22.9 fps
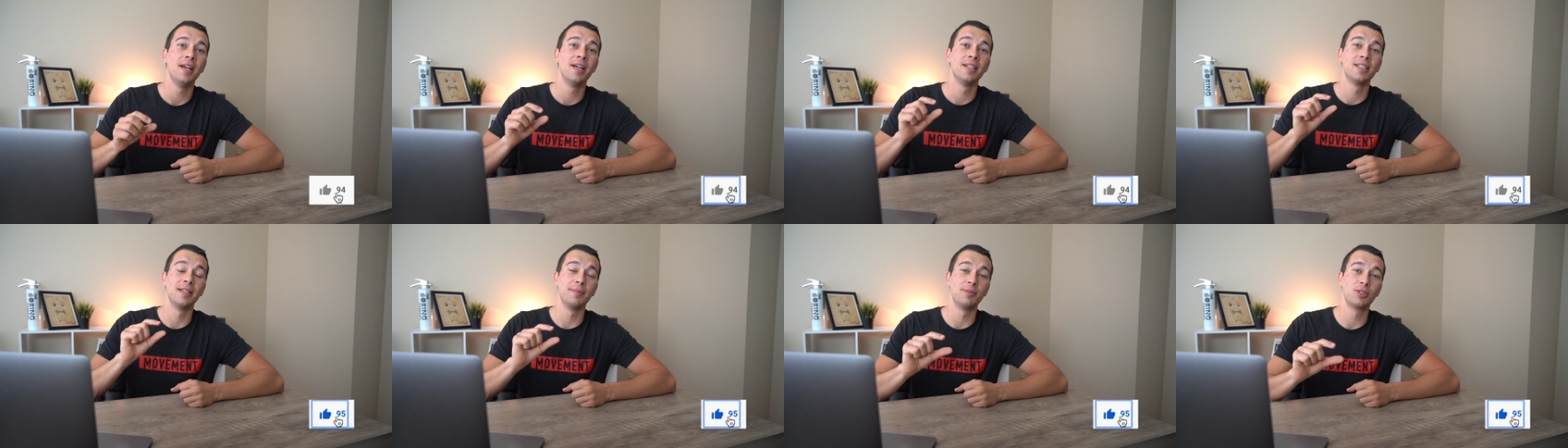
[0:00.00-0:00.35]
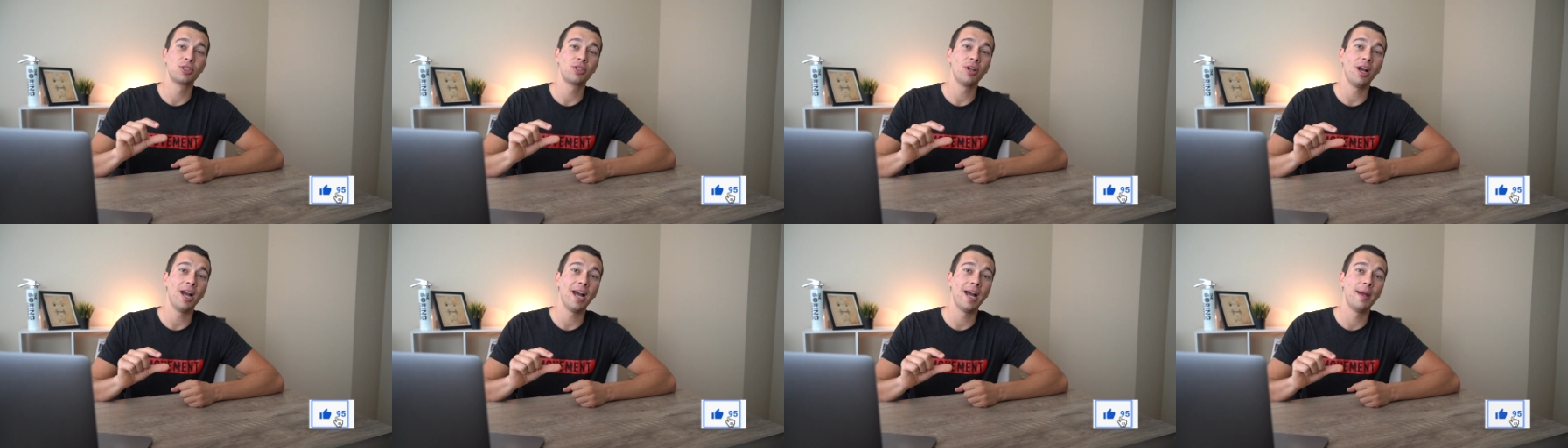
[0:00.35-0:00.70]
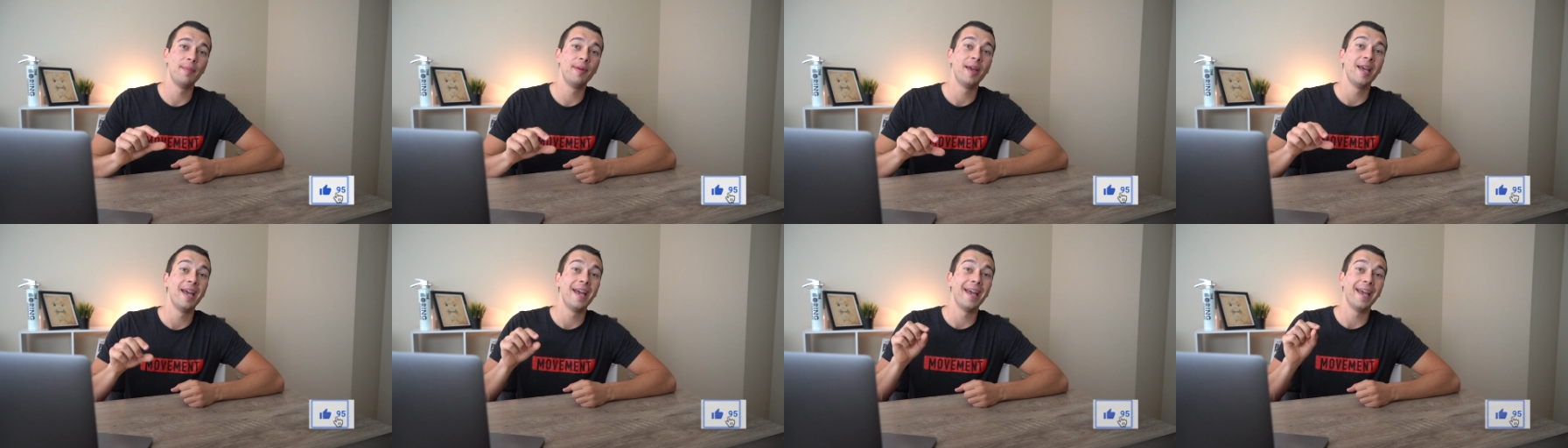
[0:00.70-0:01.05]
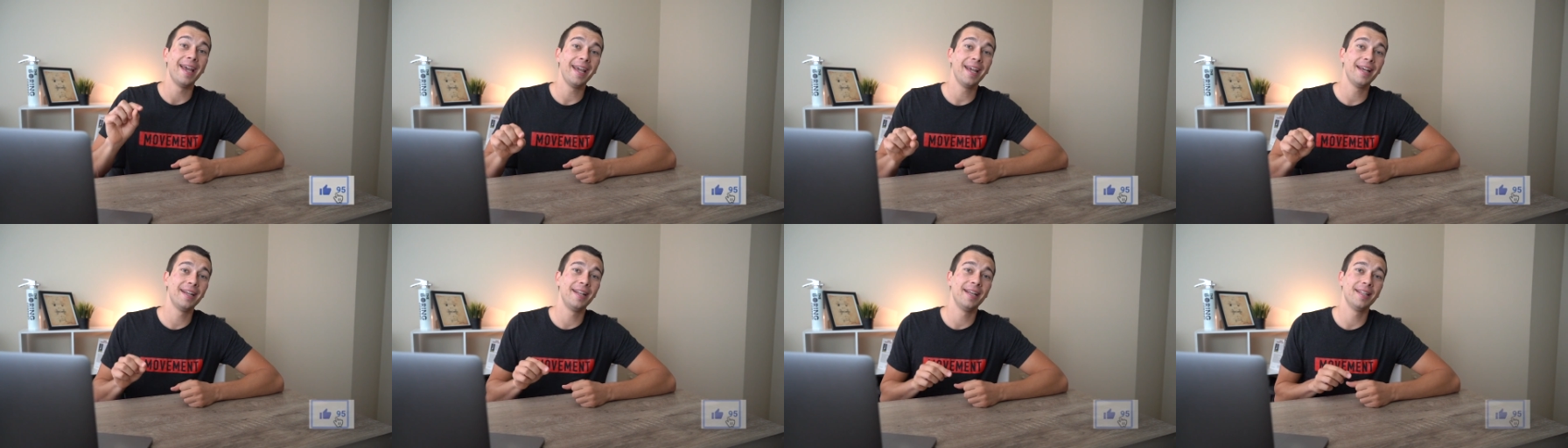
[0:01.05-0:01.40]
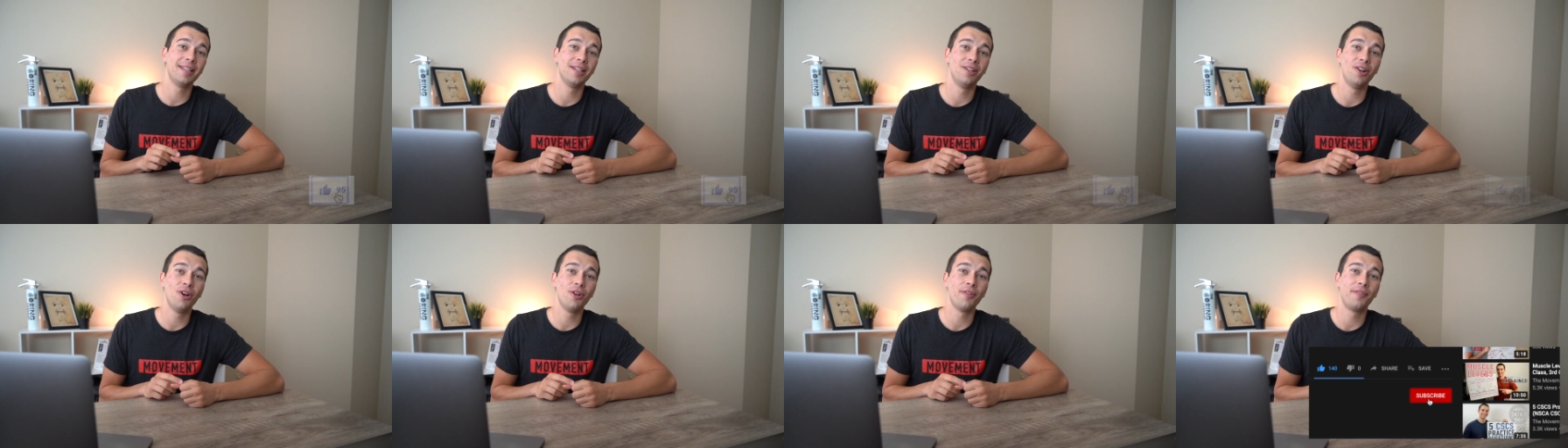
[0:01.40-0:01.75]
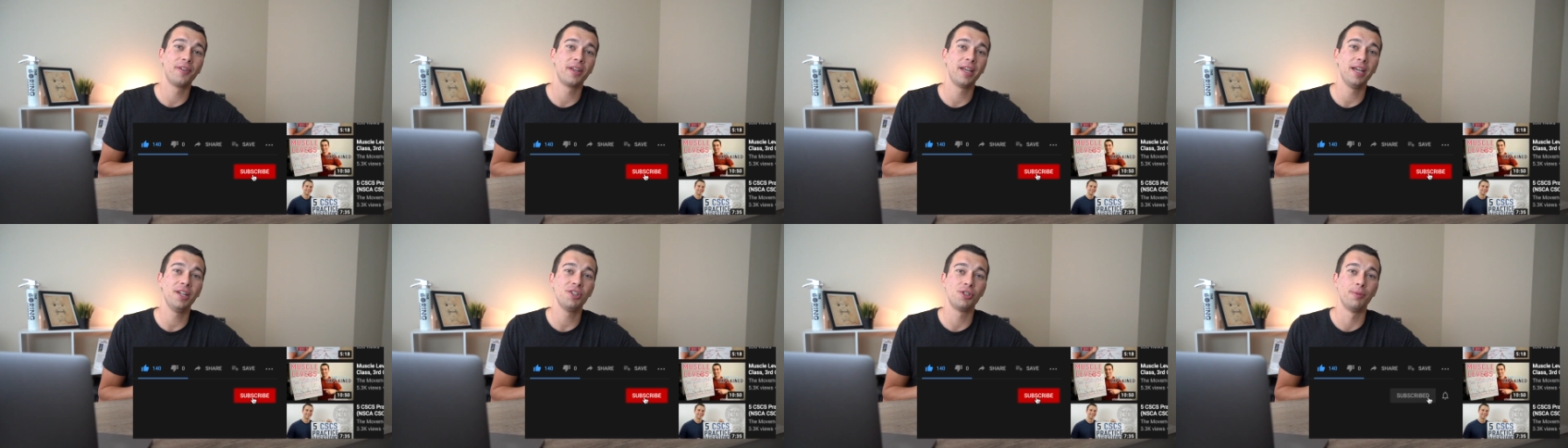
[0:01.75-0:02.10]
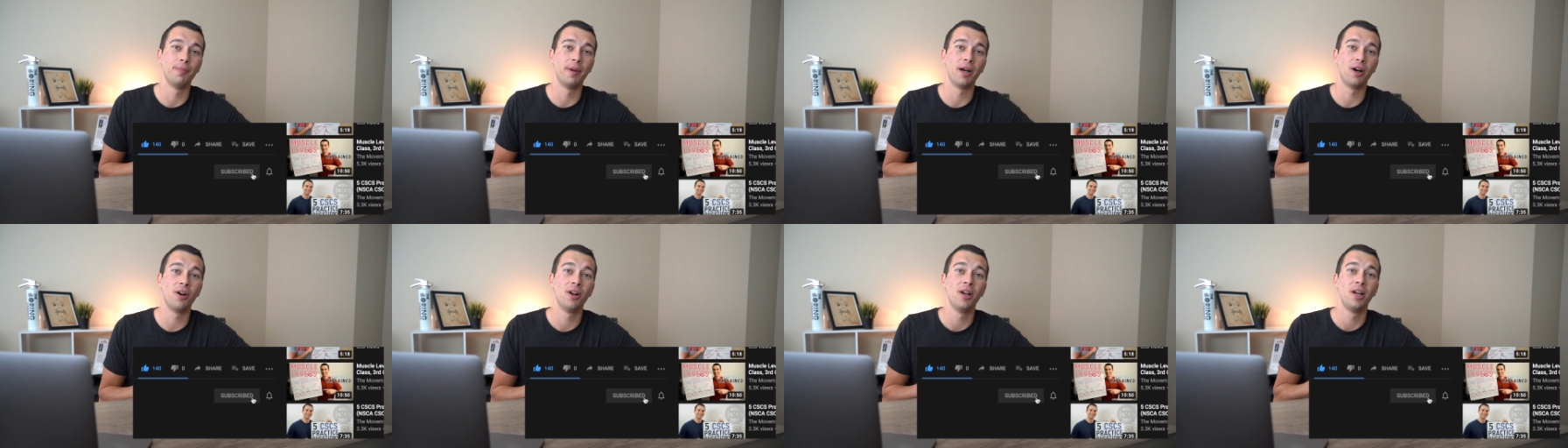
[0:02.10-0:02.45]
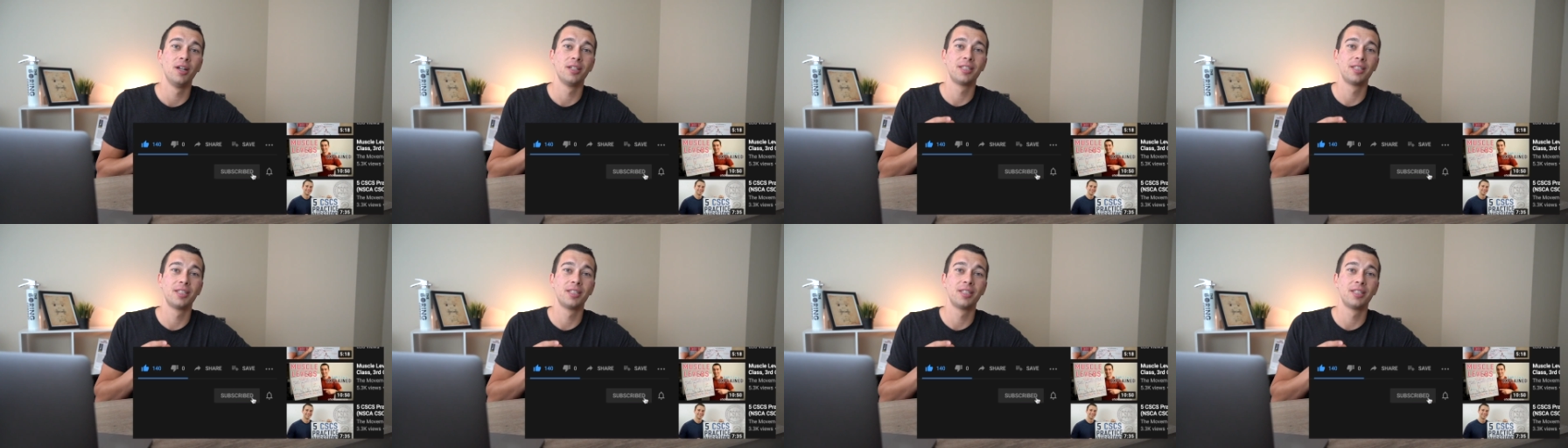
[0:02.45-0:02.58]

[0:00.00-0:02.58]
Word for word: subscribe, and hit the notification bell